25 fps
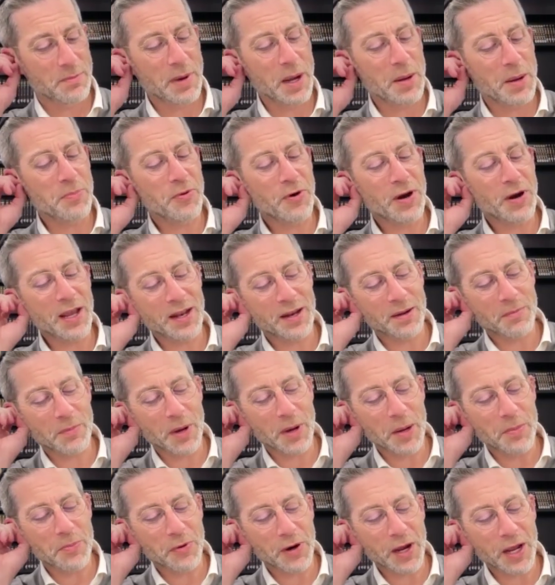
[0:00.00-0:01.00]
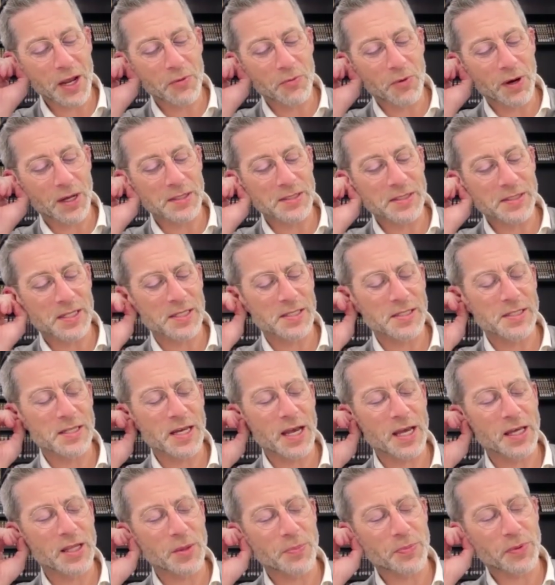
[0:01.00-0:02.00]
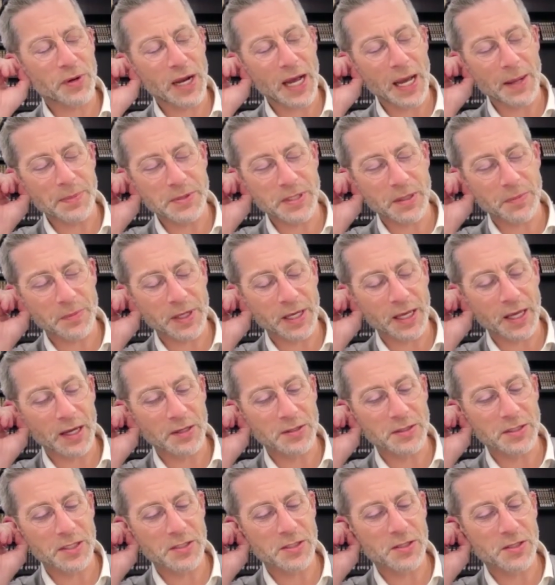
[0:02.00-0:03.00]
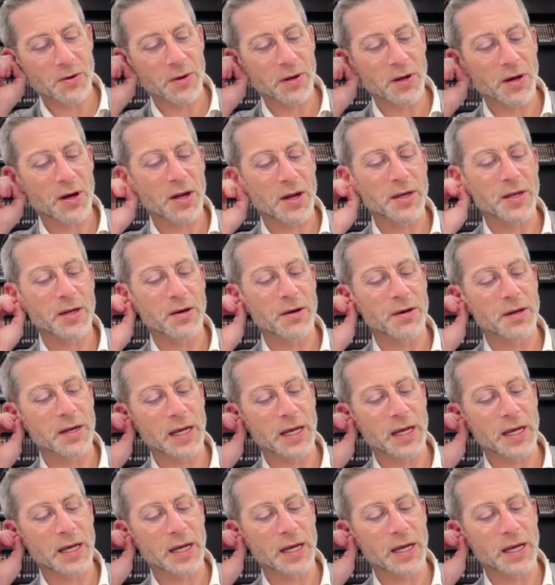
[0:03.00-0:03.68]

My brain wants to say that perhaps something else is going on here.